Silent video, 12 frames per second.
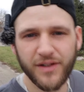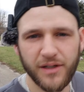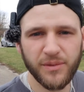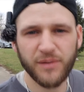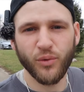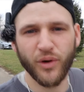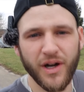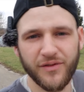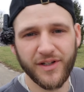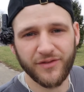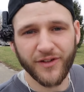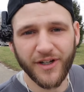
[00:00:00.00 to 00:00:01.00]
is going to be more of
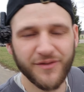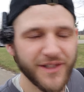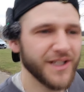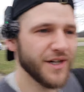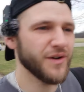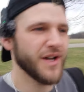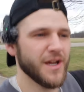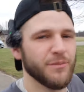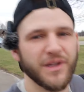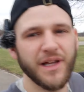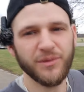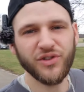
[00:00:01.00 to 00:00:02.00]
a fun video
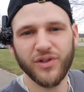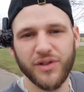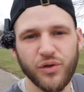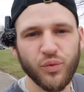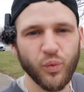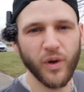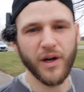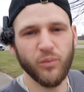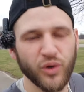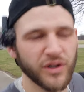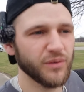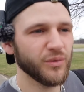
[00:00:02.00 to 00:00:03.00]
but let me show you what
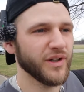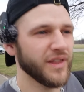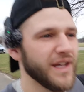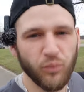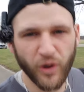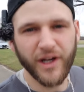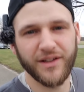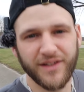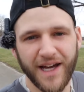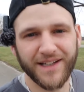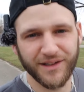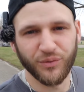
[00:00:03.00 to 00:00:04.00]
I'm working with and what
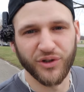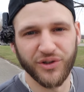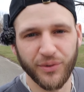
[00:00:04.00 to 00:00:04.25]
exactly we're